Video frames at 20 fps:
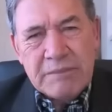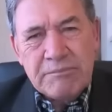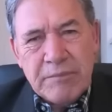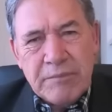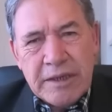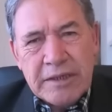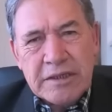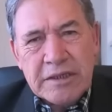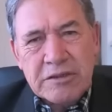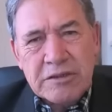them
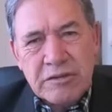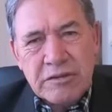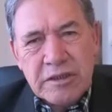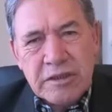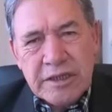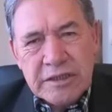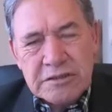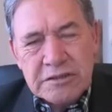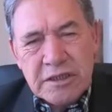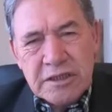making it to the
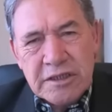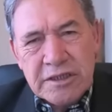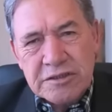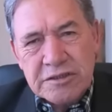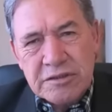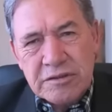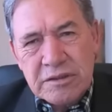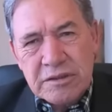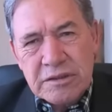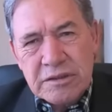next
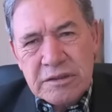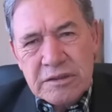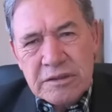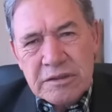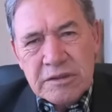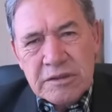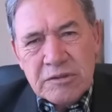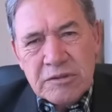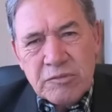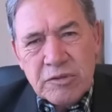election
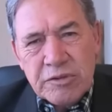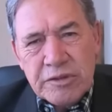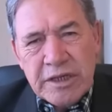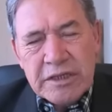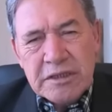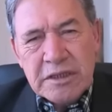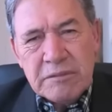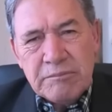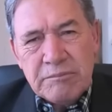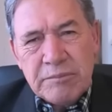
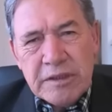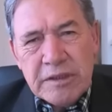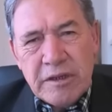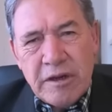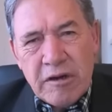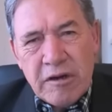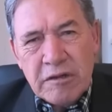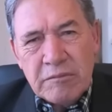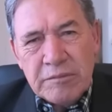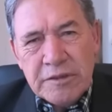without them being
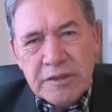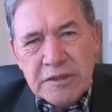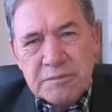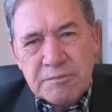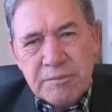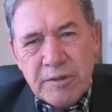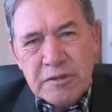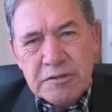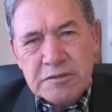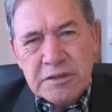horribly
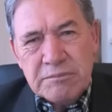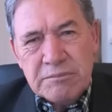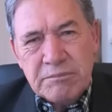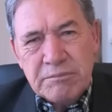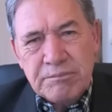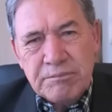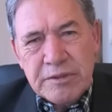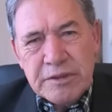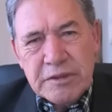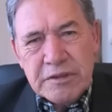exposed
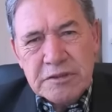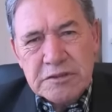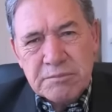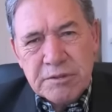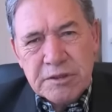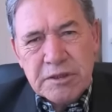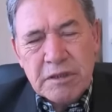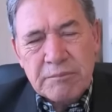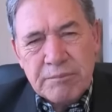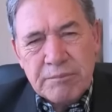and being
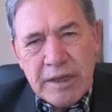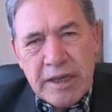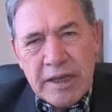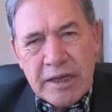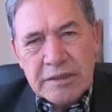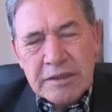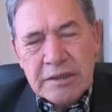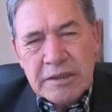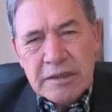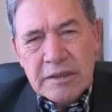split
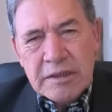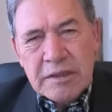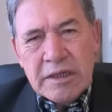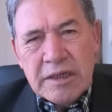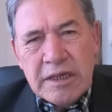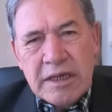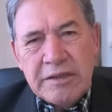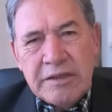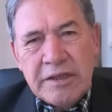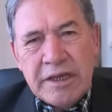apart
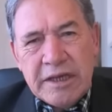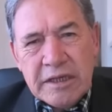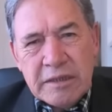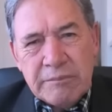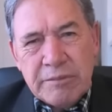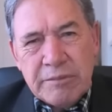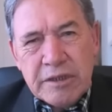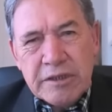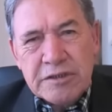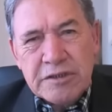in their
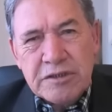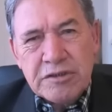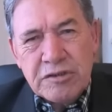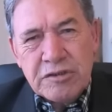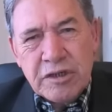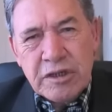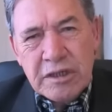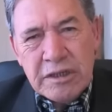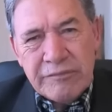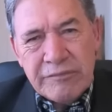inability to
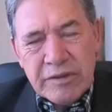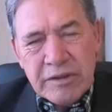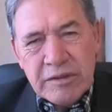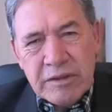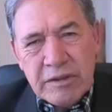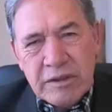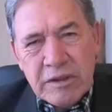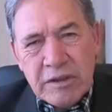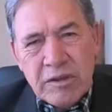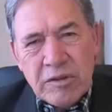
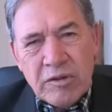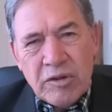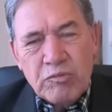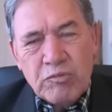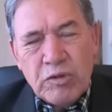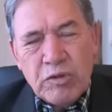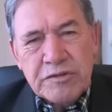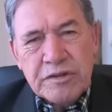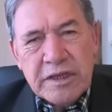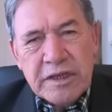deliver
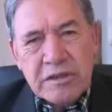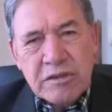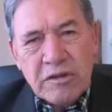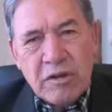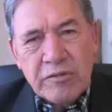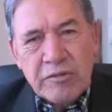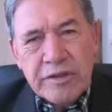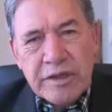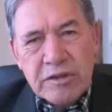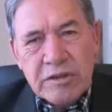on what they'd
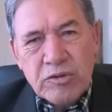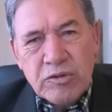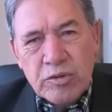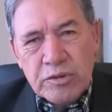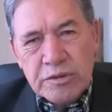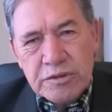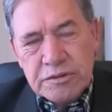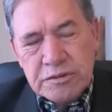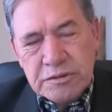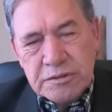told their
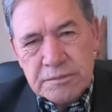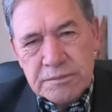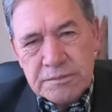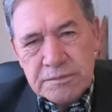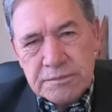caucus.